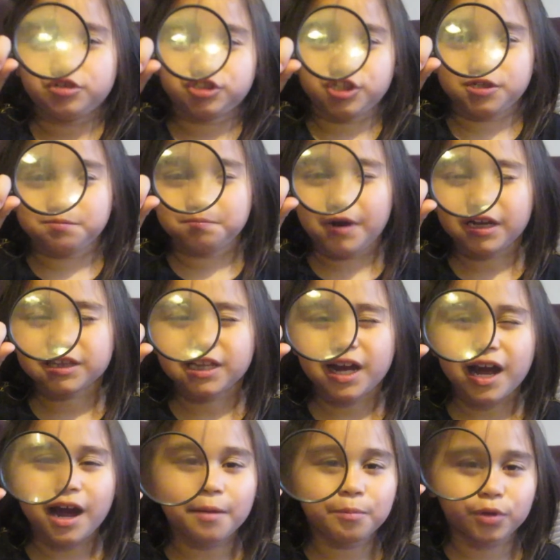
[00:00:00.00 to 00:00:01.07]
Just back
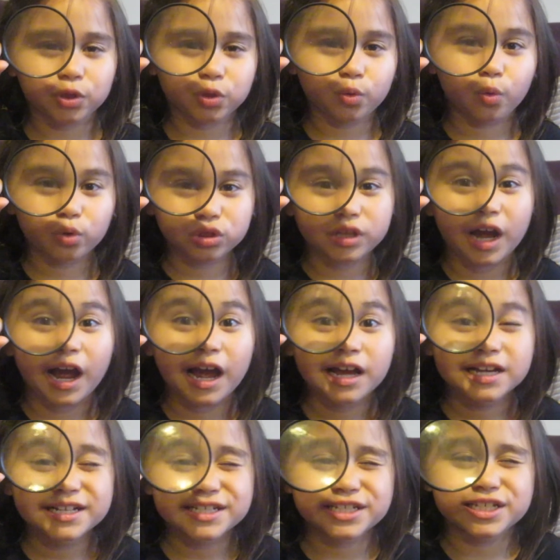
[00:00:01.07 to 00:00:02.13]
up with Ipa
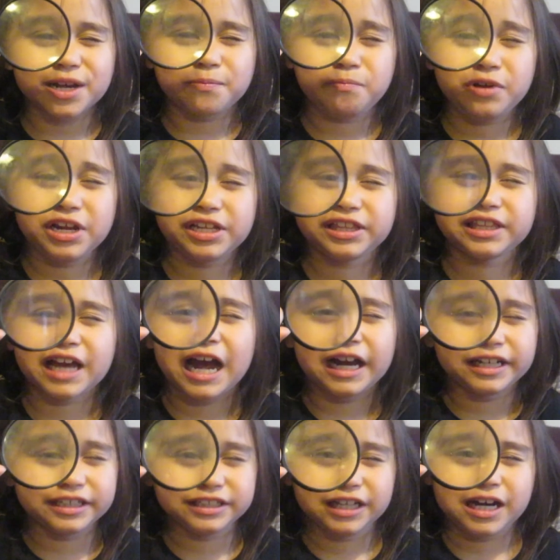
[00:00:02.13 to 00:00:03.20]

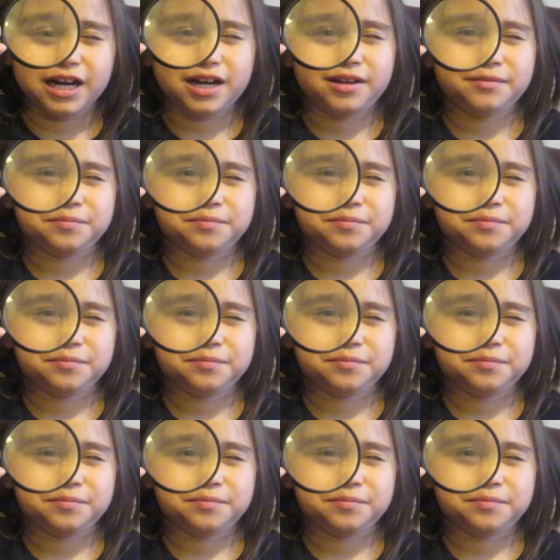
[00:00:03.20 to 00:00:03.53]
Sabitania.